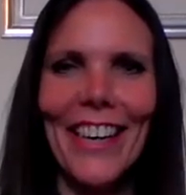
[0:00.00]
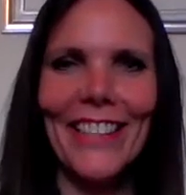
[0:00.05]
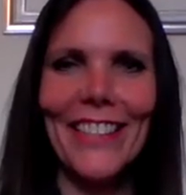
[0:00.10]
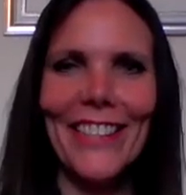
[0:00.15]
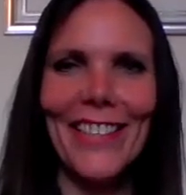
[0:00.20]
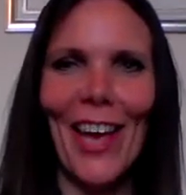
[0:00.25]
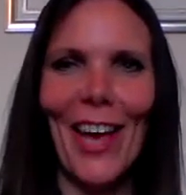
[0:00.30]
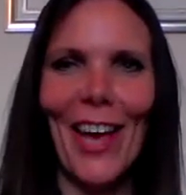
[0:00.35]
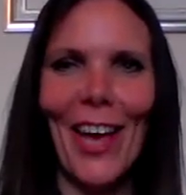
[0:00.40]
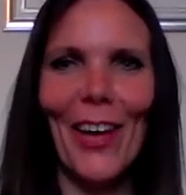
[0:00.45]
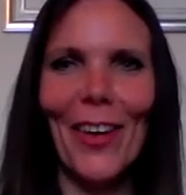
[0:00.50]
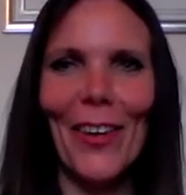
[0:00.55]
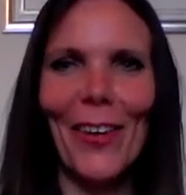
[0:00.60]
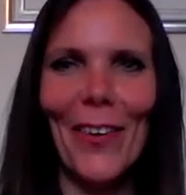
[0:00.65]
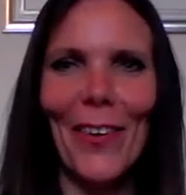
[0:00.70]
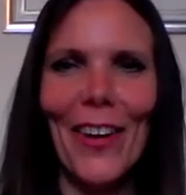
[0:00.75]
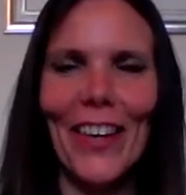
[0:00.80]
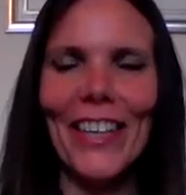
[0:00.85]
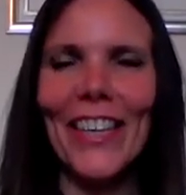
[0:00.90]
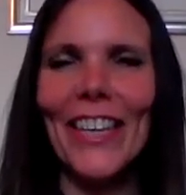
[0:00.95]
So
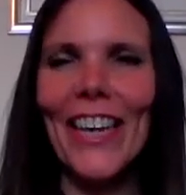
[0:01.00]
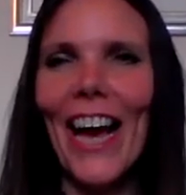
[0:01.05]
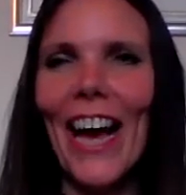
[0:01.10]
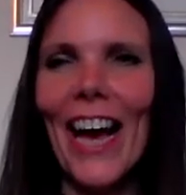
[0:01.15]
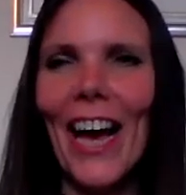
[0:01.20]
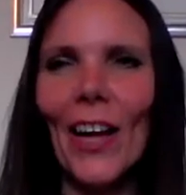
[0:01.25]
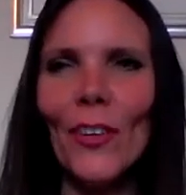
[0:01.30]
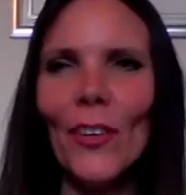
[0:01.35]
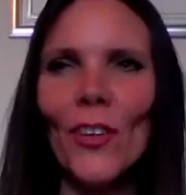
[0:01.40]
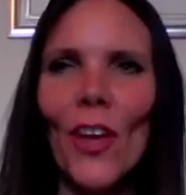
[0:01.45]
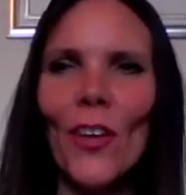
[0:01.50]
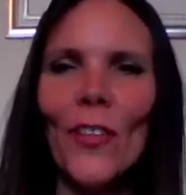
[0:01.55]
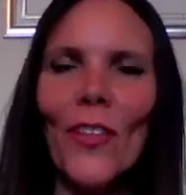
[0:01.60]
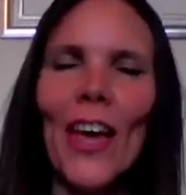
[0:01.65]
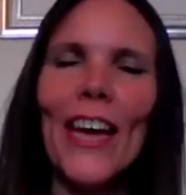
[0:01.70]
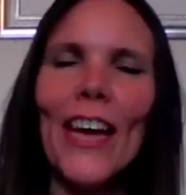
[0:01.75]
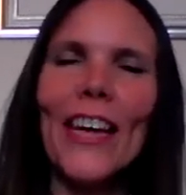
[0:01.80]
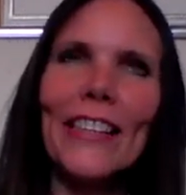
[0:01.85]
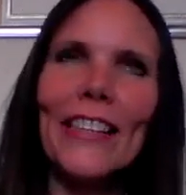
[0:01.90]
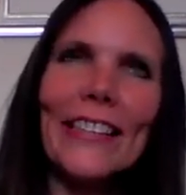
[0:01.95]
yeah, no,
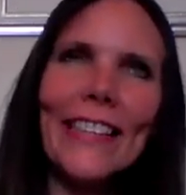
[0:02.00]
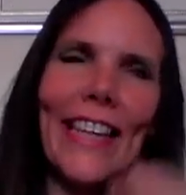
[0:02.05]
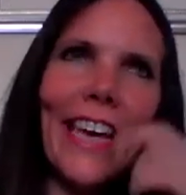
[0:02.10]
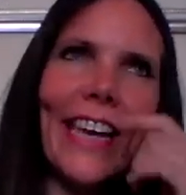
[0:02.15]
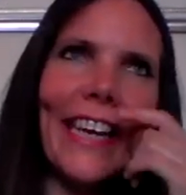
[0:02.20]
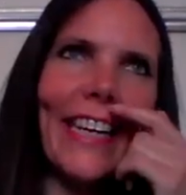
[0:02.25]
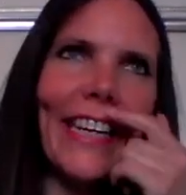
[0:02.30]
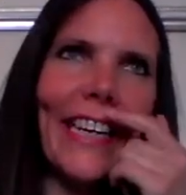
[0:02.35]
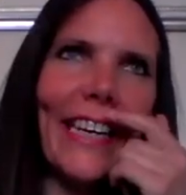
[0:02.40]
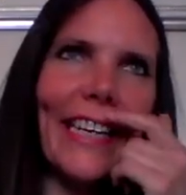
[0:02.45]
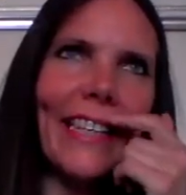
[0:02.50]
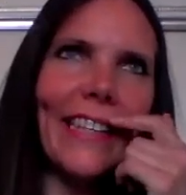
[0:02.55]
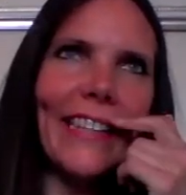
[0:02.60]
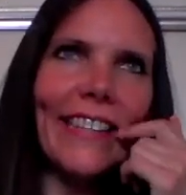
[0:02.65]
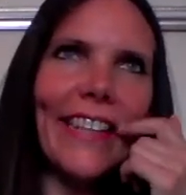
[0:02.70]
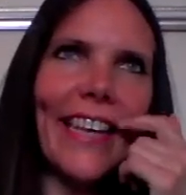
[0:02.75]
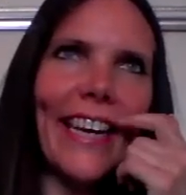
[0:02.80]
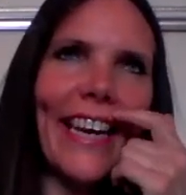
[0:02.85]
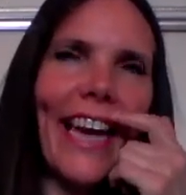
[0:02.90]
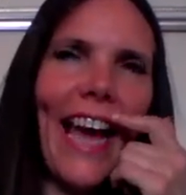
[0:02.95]
they
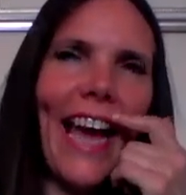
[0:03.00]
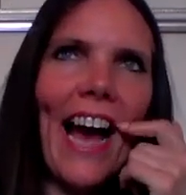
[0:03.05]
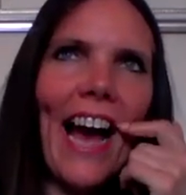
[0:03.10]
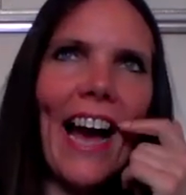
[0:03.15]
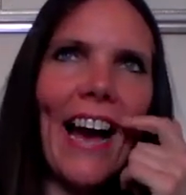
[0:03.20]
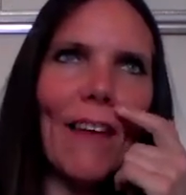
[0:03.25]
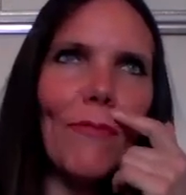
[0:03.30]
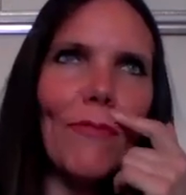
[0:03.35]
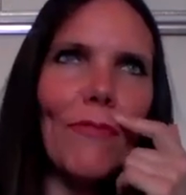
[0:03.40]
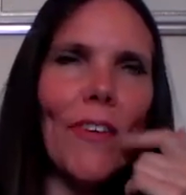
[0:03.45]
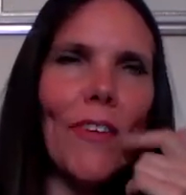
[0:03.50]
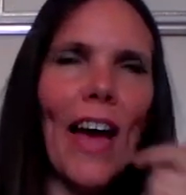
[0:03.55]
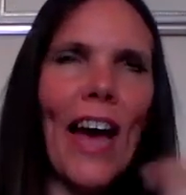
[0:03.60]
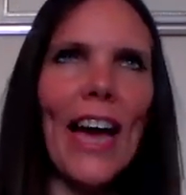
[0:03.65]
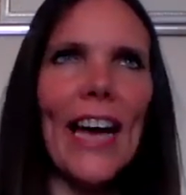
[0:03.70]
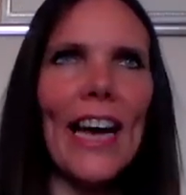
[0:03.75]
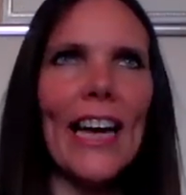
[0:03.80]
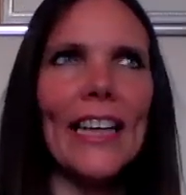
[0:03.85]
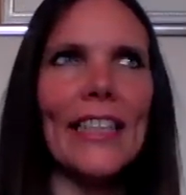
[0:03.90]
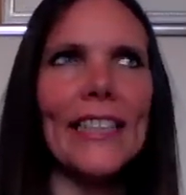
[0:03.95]
have,
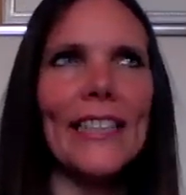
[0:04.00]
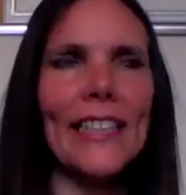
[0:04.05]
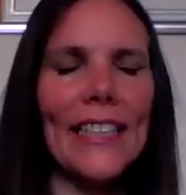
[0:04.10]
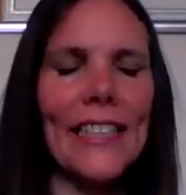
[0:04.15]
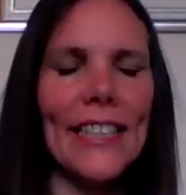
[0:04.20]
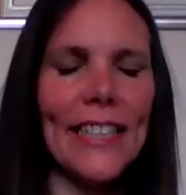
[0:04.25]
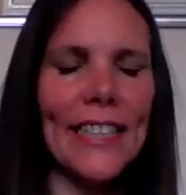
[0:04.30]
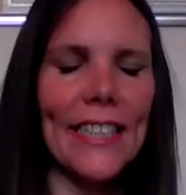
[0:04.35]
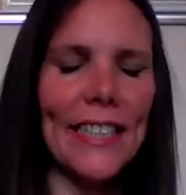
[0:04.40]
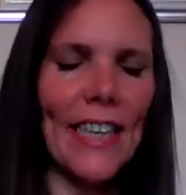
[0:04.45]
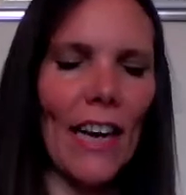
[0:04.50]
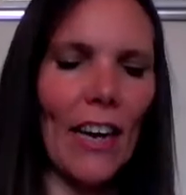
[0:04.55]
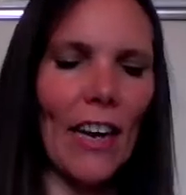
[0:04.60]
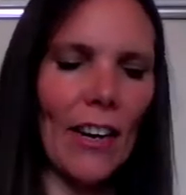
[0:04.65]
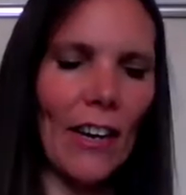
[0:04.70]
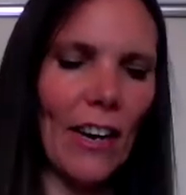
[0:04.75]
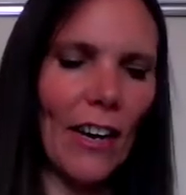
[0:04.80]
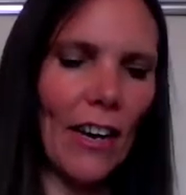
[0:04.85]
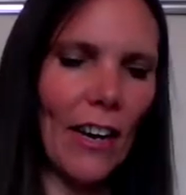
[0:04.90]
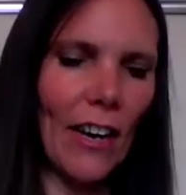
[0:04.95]
and
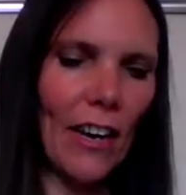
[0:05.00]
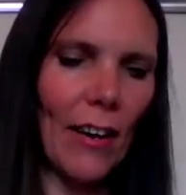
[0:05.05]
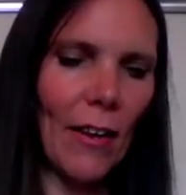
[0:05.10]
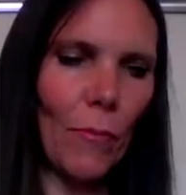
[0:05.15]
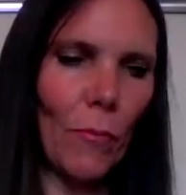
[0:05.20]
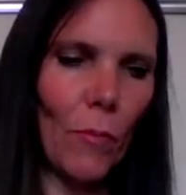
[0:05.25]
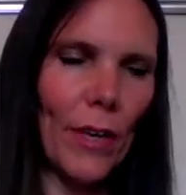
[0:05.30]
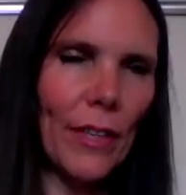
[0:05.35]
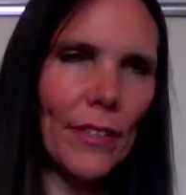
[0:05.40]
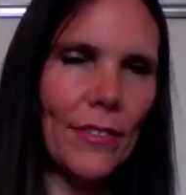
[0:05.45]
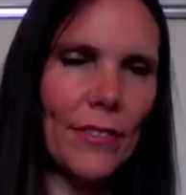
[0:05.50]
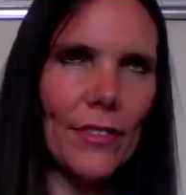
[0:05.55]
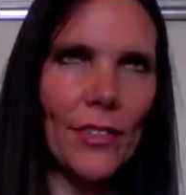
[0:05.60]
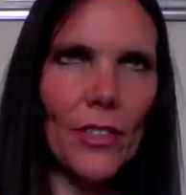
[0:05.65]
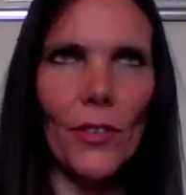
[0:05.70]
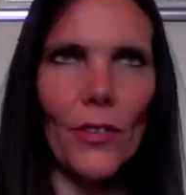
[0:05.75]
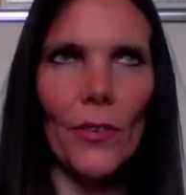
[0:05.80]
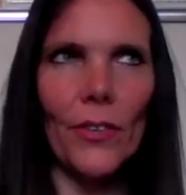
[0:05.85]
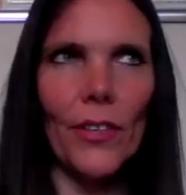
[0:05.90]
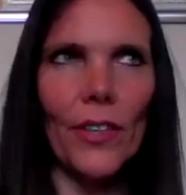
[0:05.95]
well,
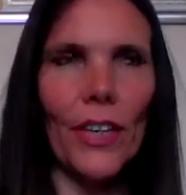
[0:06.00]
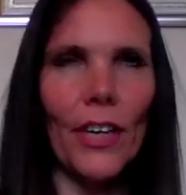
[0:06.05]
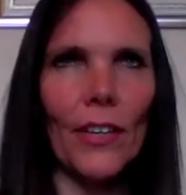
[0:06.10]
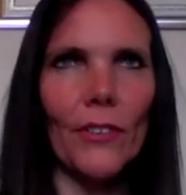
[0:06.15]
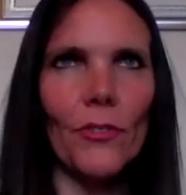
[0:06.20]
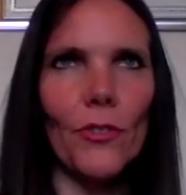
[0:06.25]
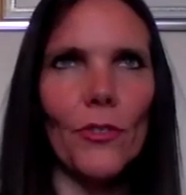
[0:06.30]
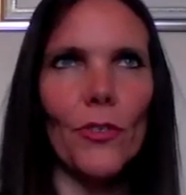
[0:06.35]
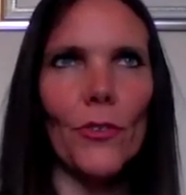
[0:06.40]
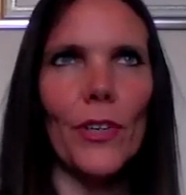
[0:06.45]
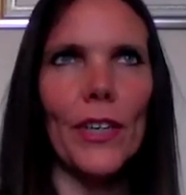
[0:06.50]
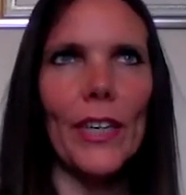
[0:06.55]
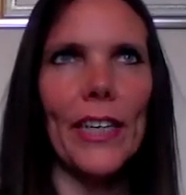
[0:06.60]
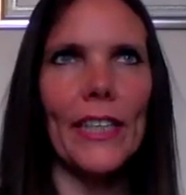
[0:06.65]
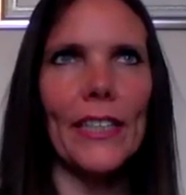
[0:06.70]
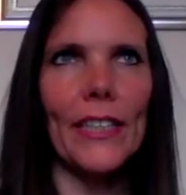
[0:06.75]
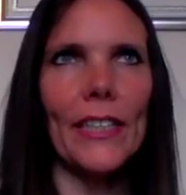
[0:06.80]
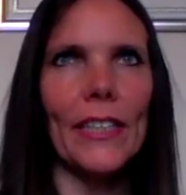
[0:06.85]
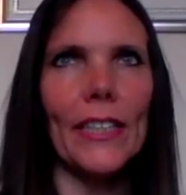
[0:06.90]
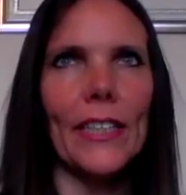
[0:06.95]
2 of the
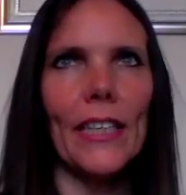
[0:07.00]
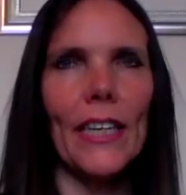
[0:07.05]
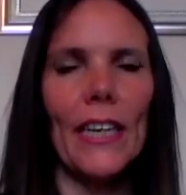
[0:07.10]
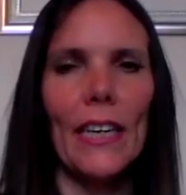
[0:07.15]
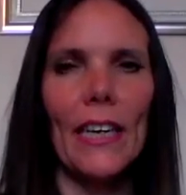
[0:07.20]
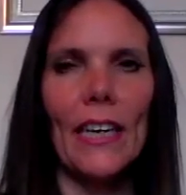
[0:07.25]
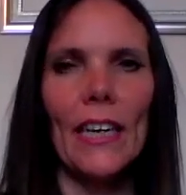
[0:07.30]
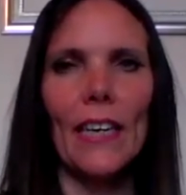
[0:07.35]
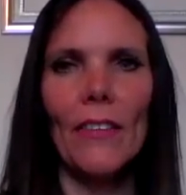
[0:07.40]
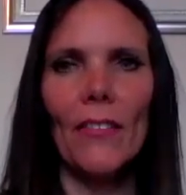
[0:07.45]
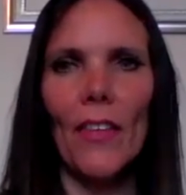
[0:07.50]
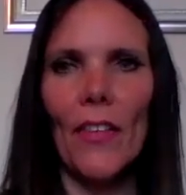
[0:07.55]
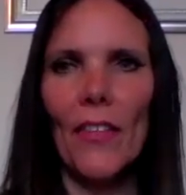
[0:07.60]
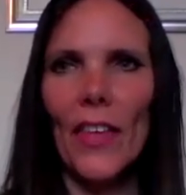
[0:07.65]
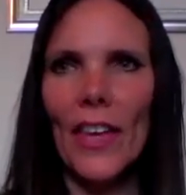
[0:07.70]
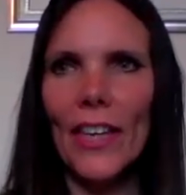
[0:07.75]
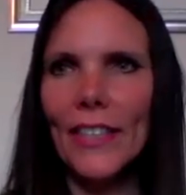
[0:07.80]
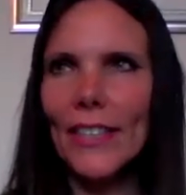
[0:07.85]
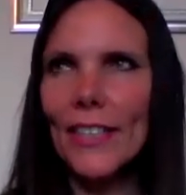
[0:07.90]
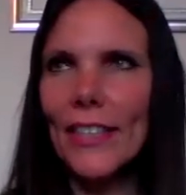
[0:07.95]
countries that
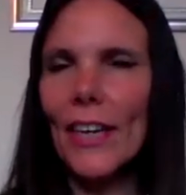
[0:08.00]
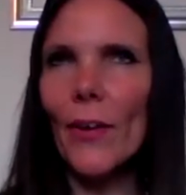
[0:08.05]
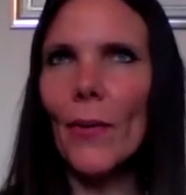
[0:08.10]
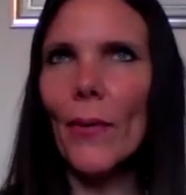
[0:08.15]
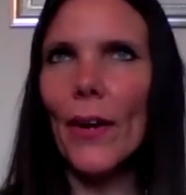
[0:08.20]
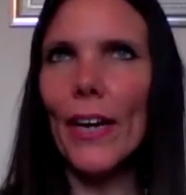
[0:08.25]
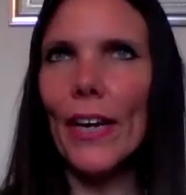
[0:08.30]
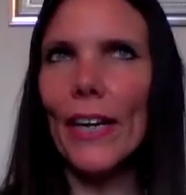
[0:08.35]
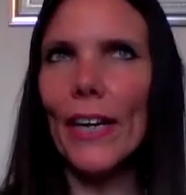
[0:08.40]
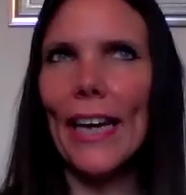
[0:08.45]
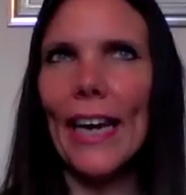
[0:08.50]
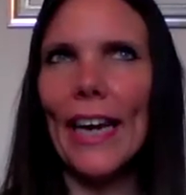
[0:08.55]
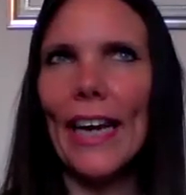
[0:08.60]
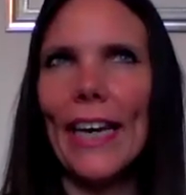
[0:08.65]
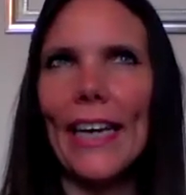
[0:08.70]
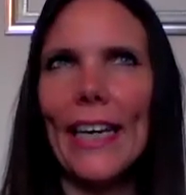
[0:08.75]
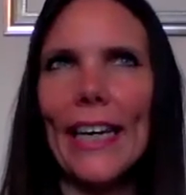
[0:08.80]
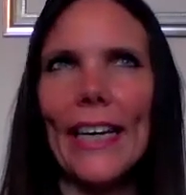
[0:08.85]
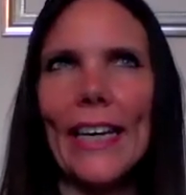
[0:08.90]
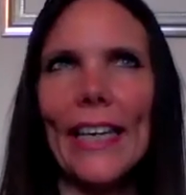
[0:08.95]
they're doing
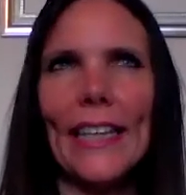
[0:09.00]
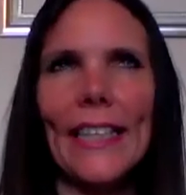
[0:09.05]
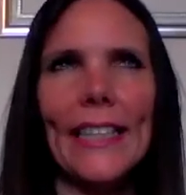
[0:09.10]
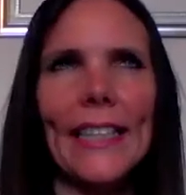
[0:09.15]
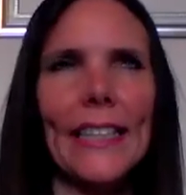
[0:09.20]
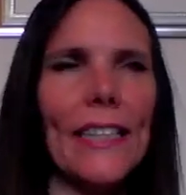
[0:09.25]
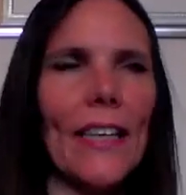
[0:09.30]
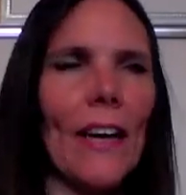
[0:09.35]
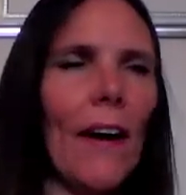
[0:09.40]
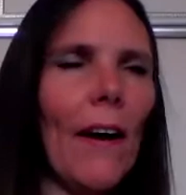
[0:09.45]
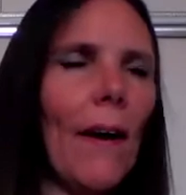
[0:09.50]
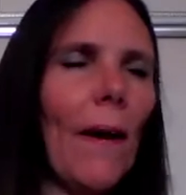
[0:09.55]
is